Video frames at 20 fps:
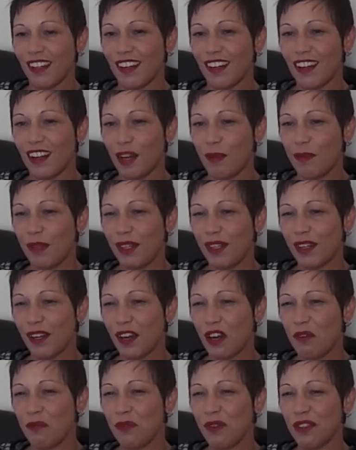I mean,
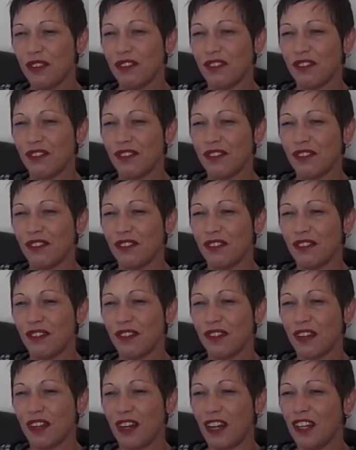I wouldn't
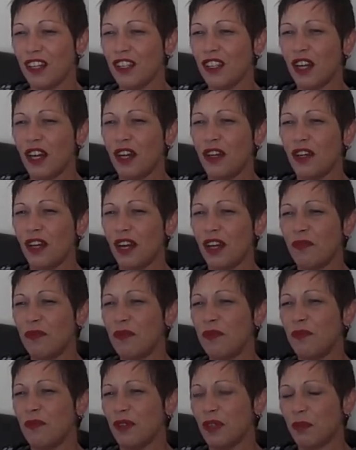
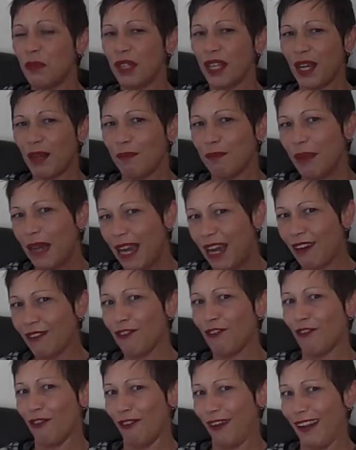want to become
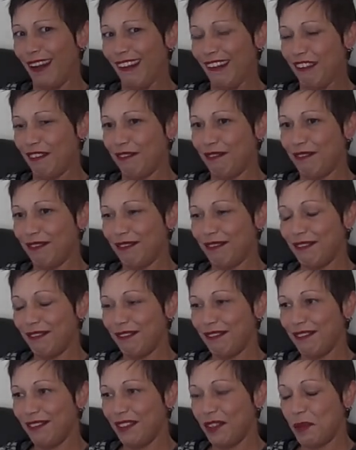paranoid,
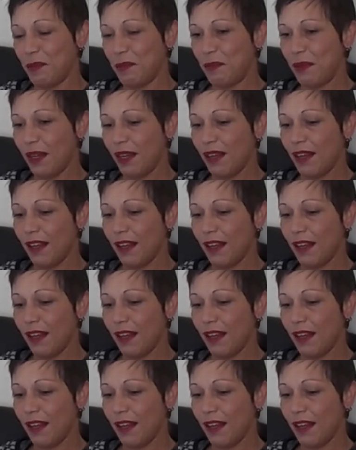but